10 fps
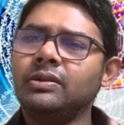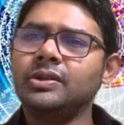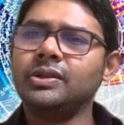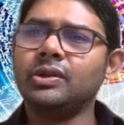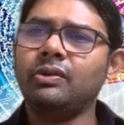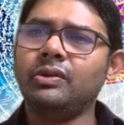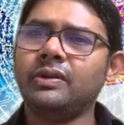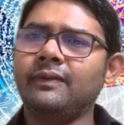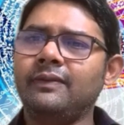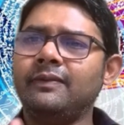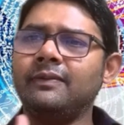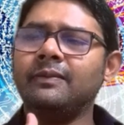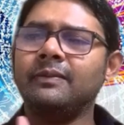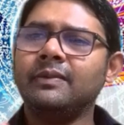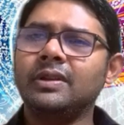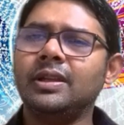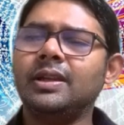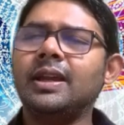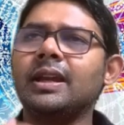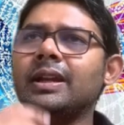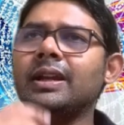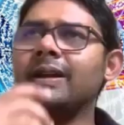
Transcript: zone of the deck.